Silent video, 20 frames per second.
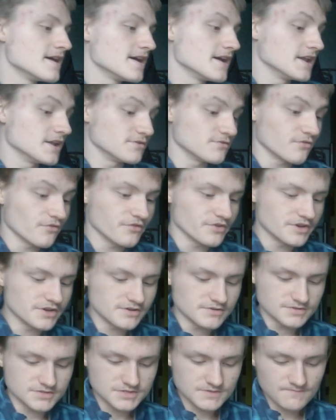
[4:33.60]
and everything
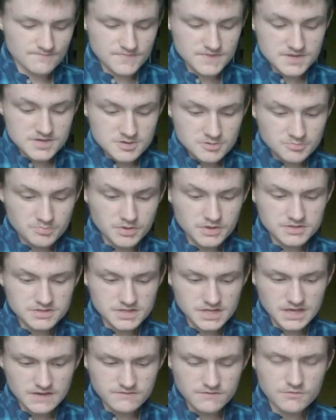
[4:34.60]
else. But
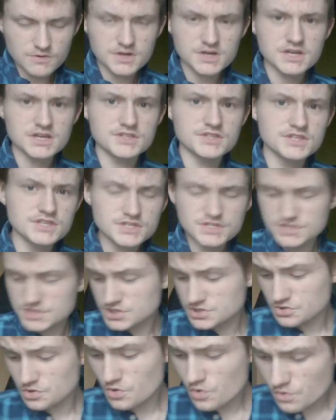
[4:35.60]
either way, this
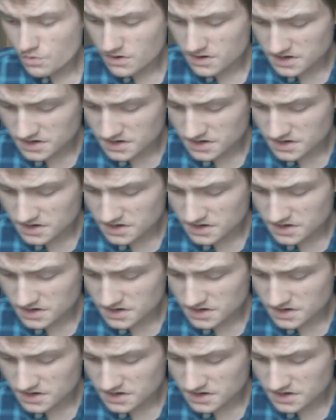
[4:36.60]
is all I